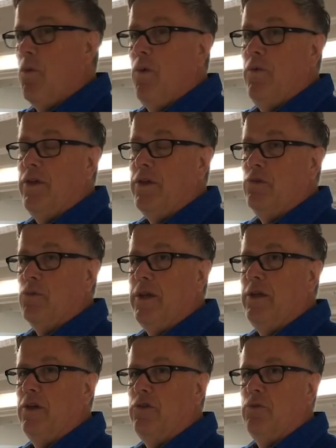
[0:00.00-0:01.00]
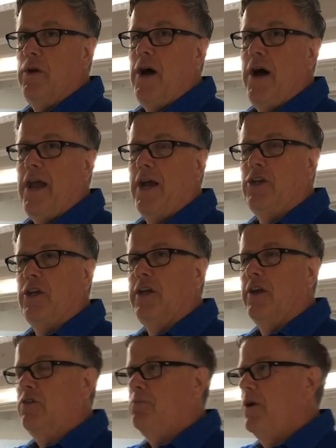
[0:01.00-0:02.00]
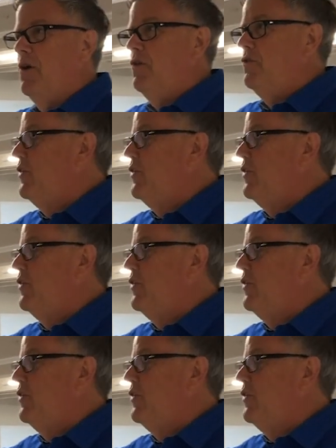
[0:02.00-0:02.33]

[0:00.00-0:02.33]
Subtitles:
these windows were not actually exposed.